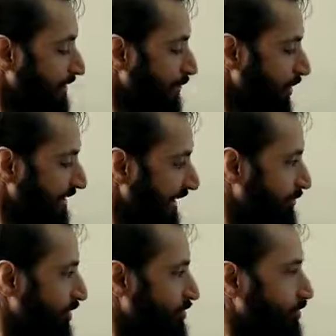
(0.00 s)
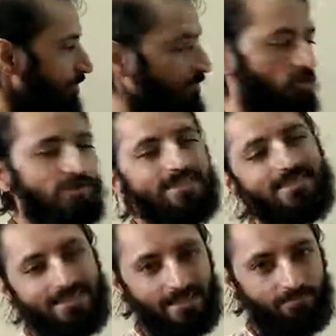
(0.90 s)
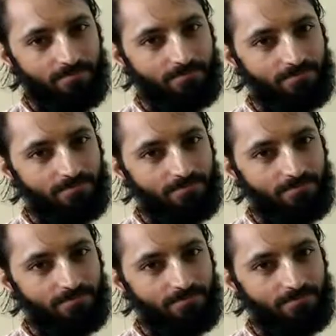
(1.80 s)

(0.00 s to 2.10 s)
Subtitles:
For them also the process is same.